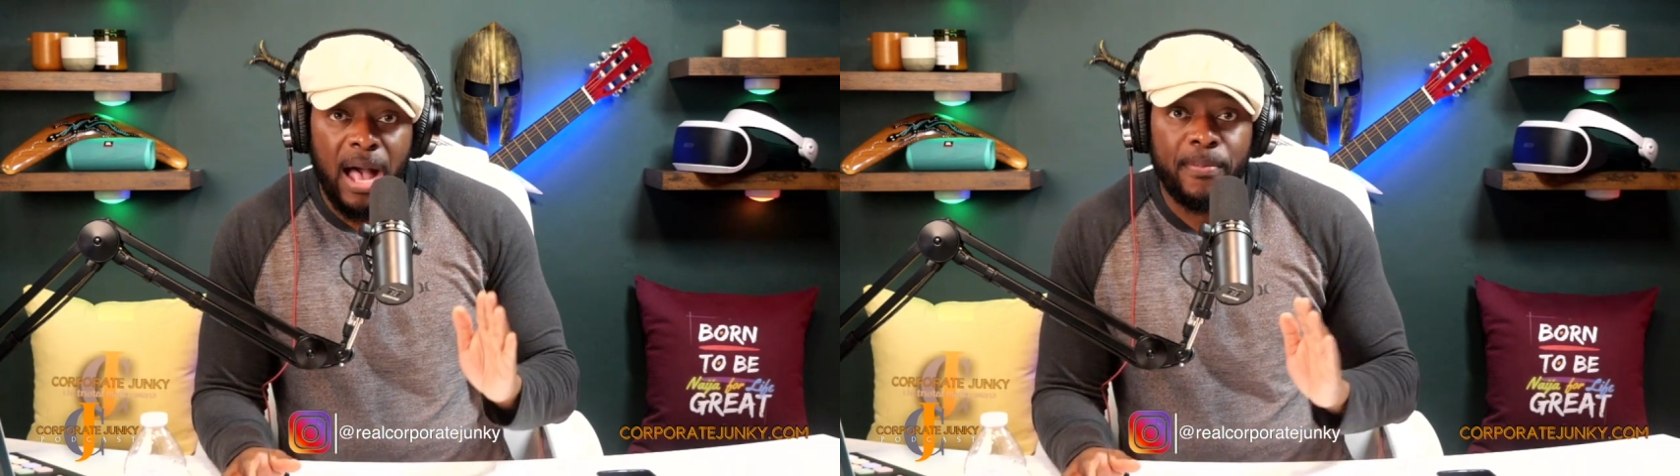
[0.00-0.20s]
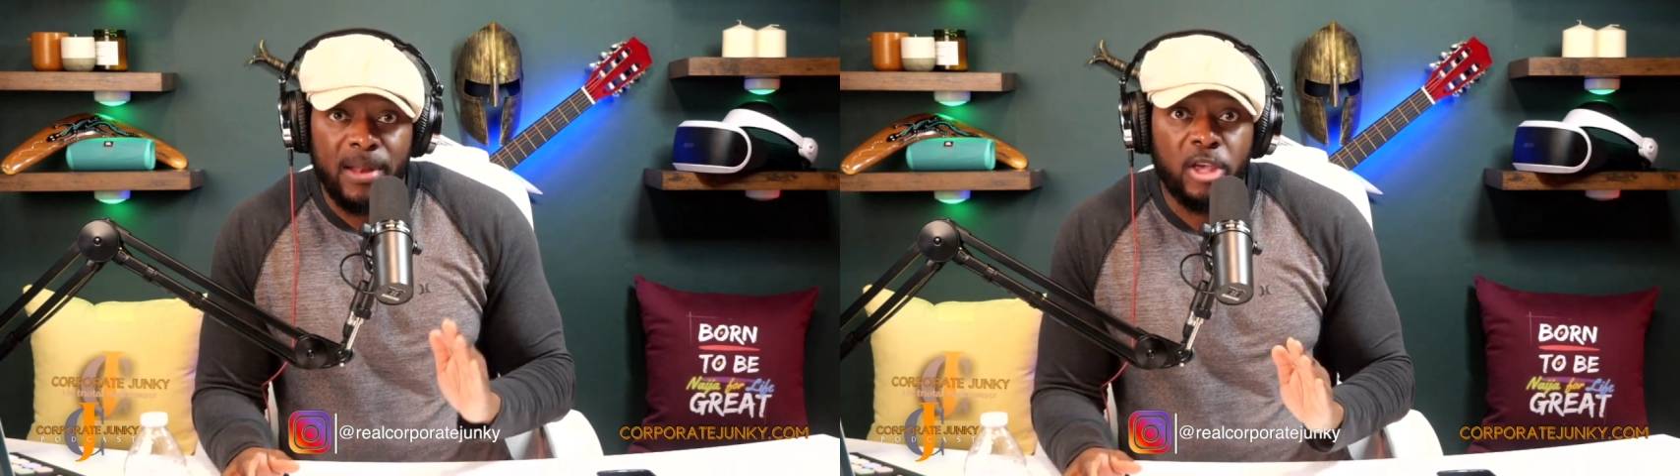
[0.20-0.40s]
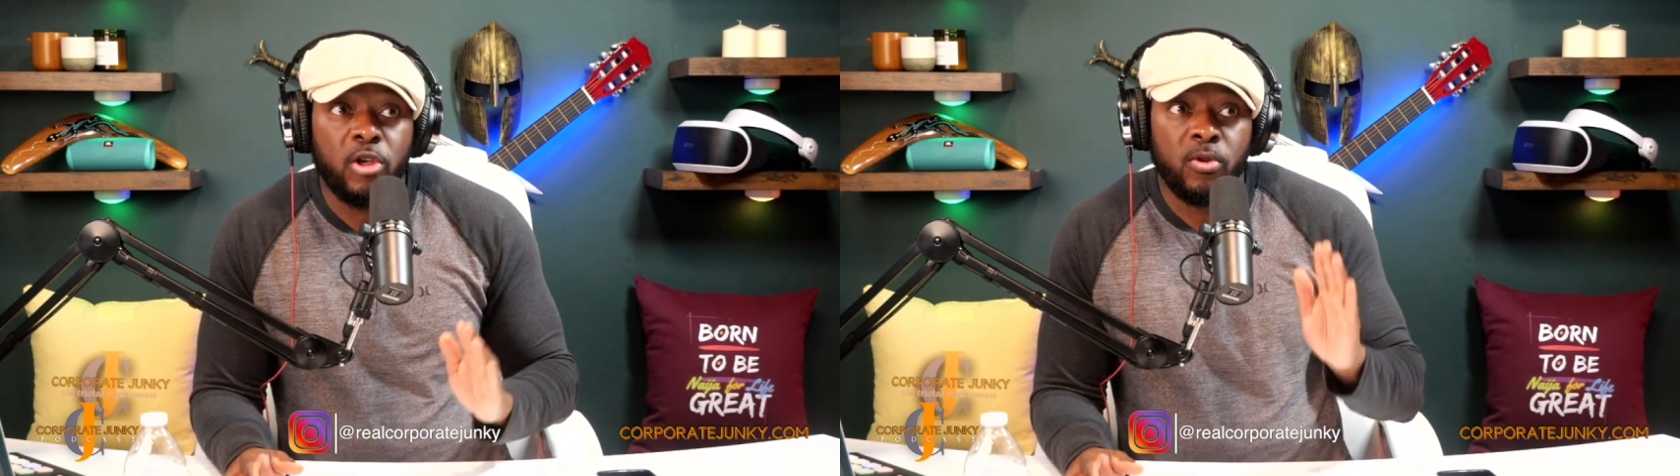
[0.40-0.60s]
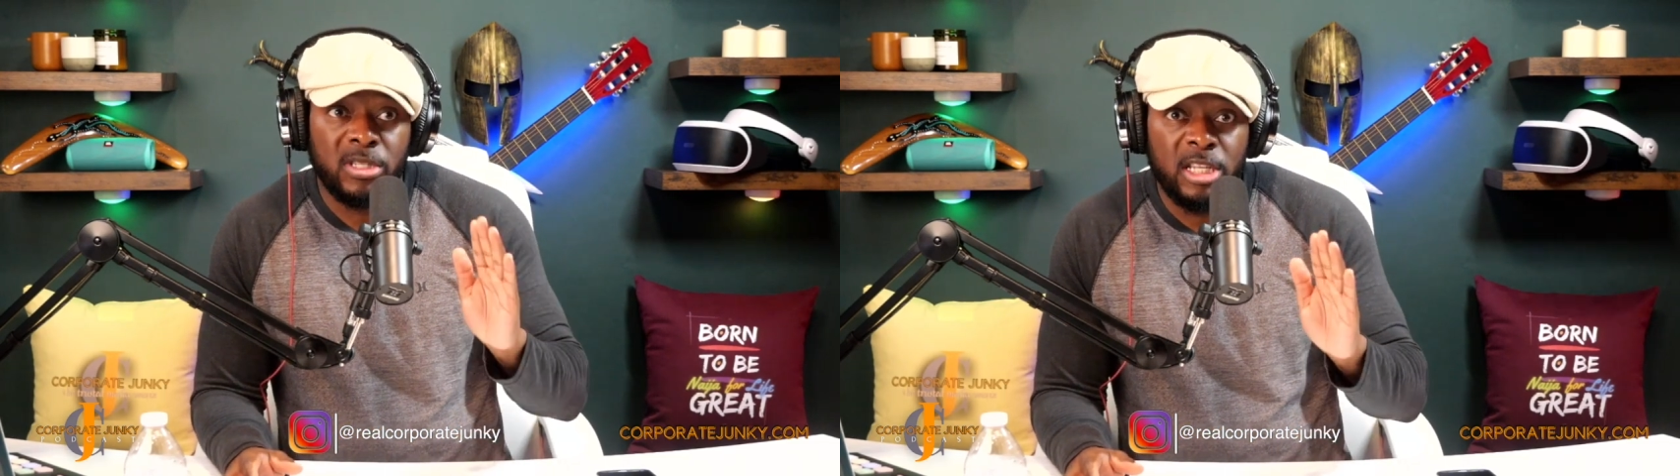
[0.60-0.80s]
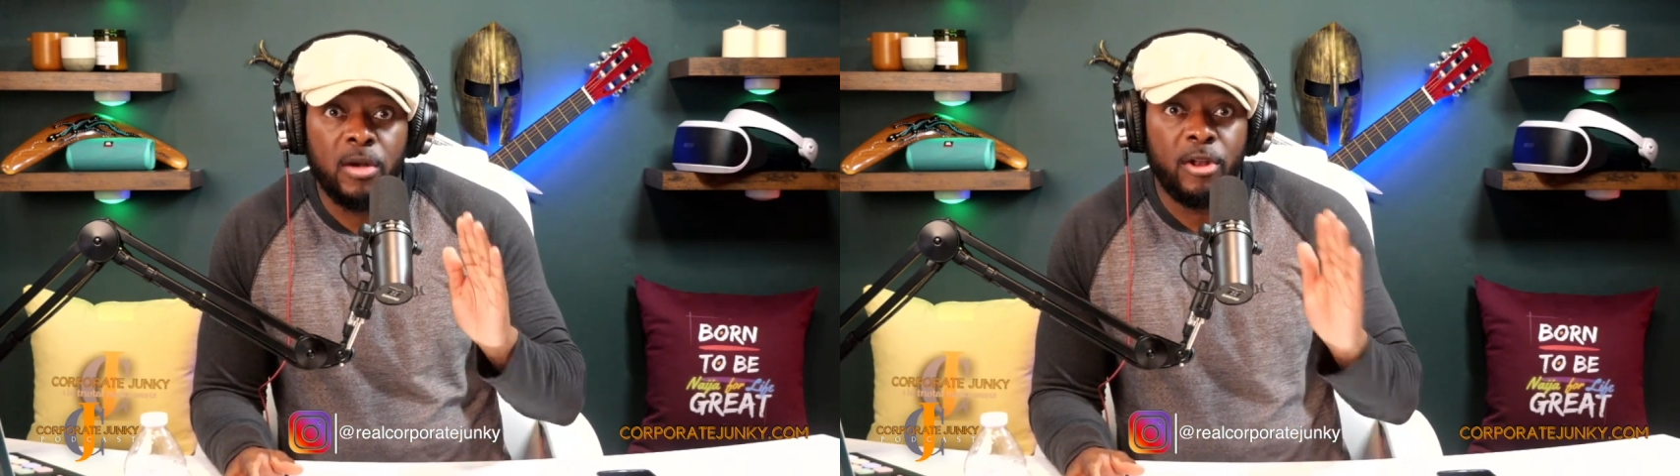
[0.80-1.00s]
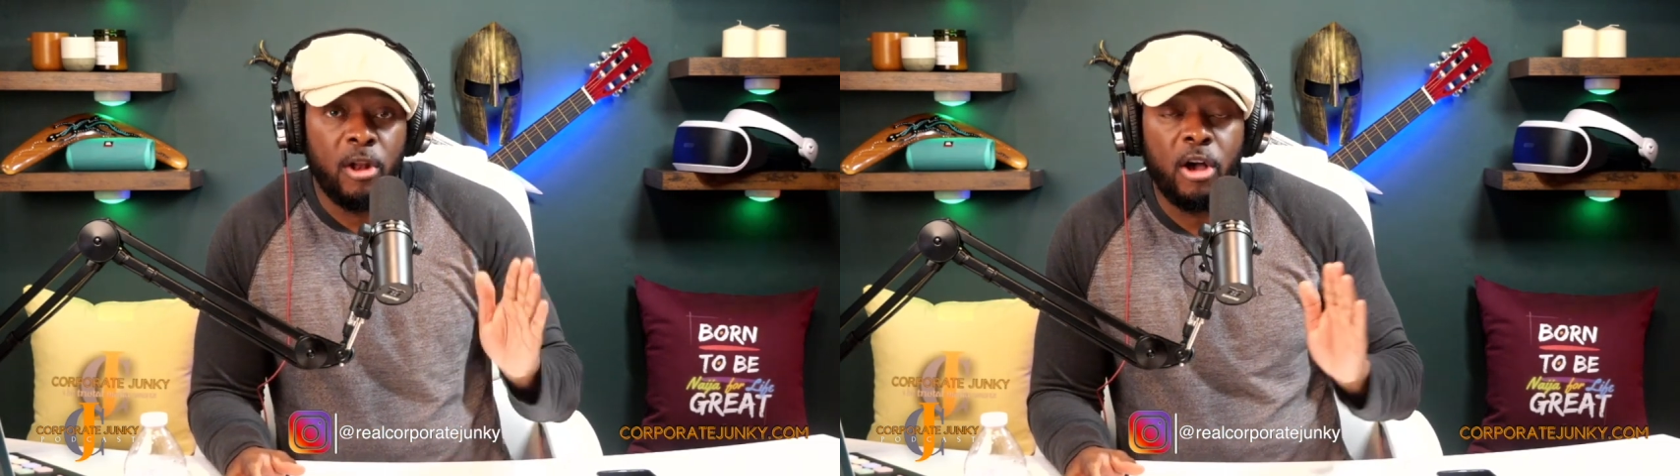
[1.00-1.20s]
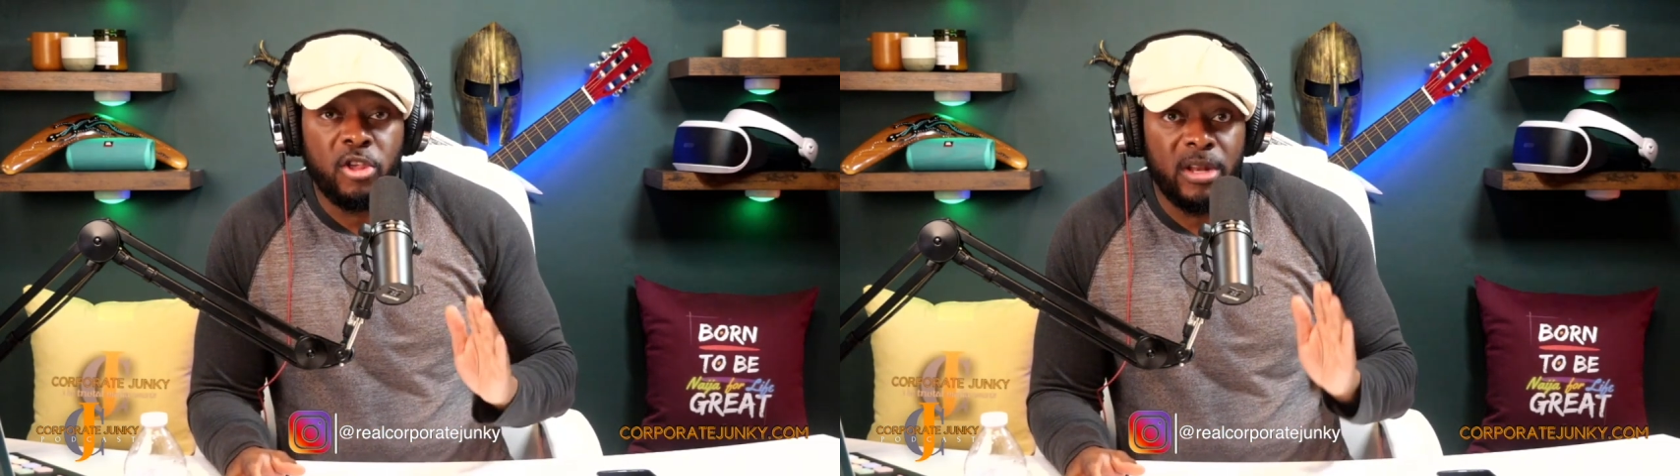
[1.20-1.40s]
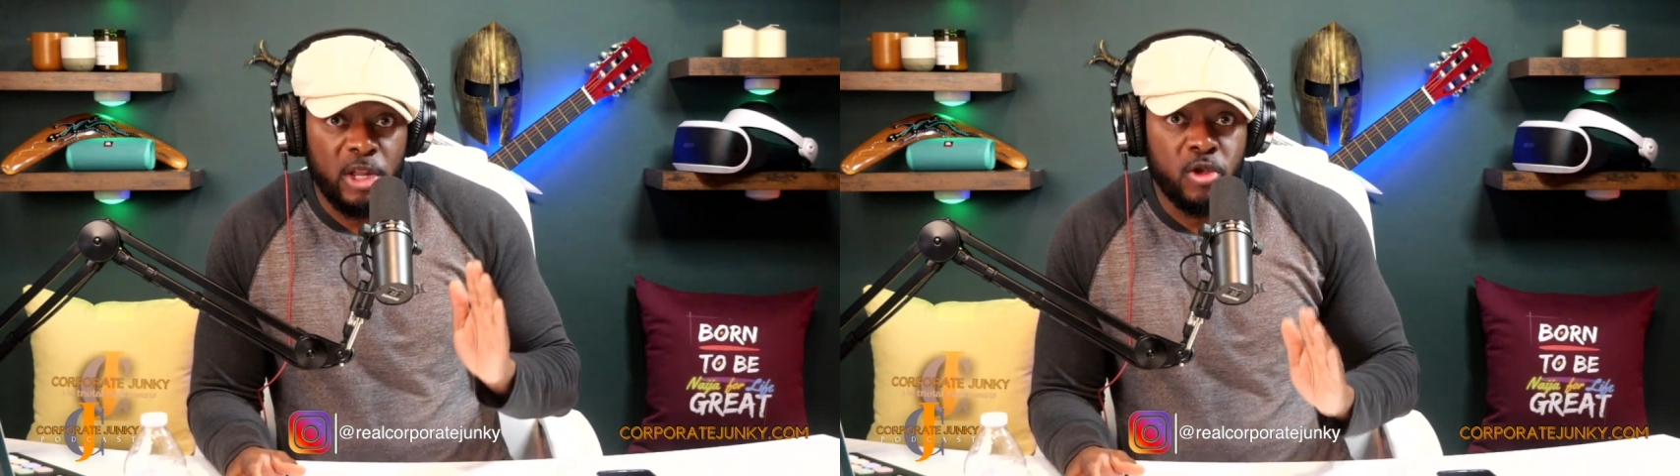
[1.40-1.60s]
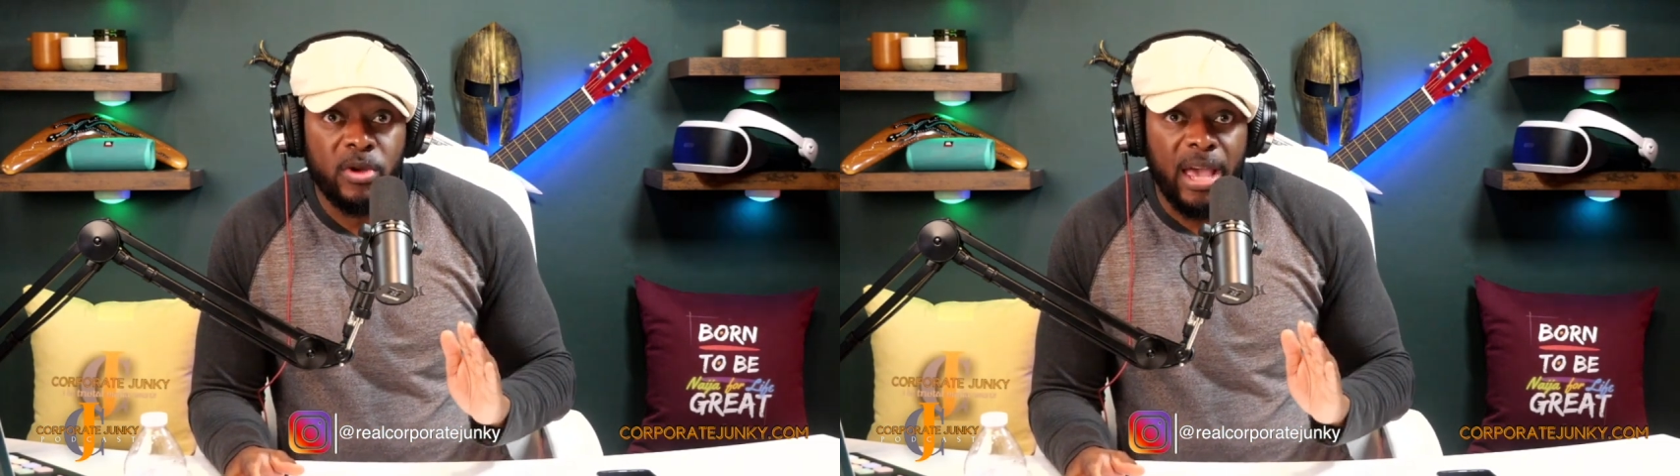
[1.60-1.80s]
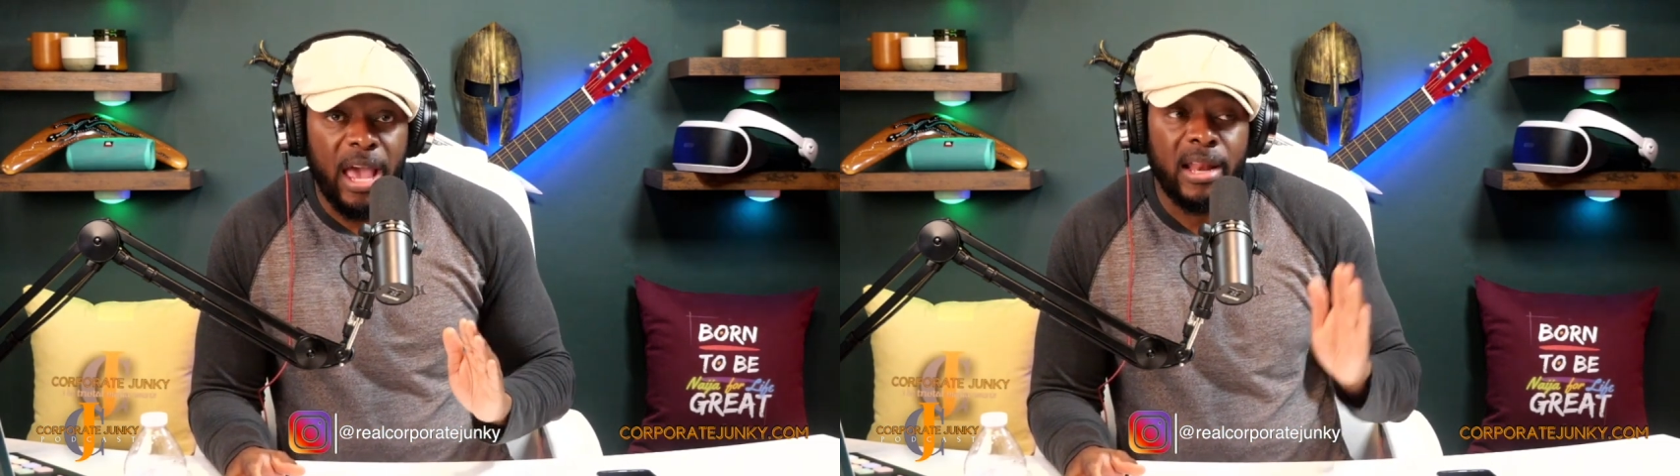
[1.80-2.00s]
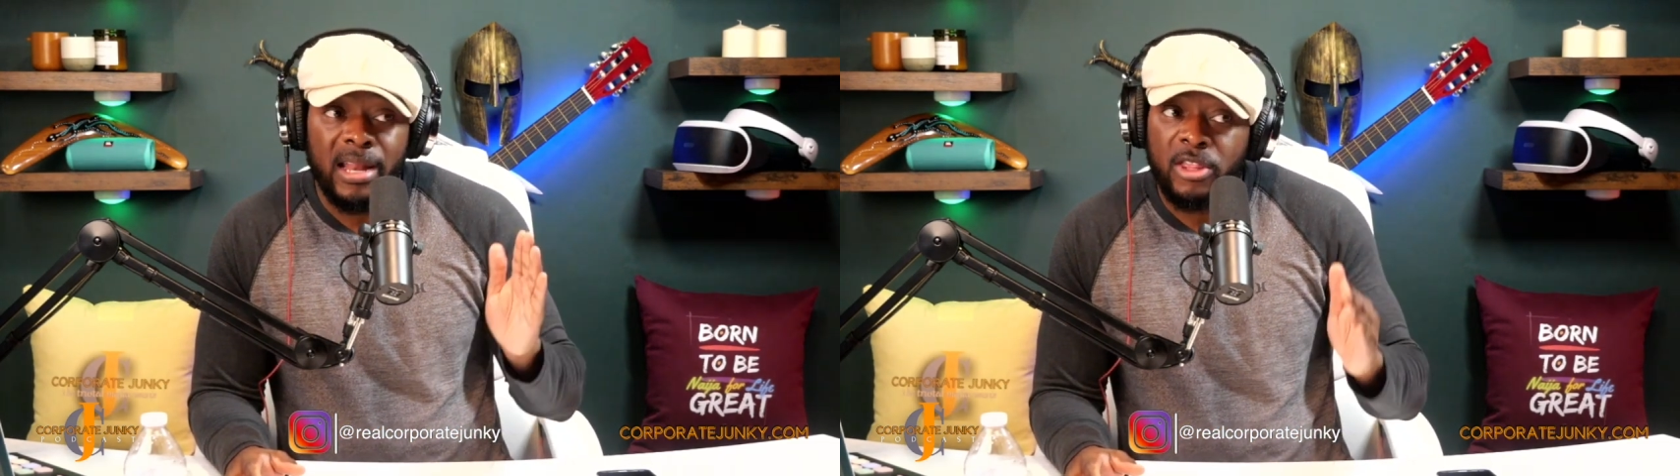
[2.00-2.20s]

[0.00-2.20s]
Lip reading: population will still be larger than the UK.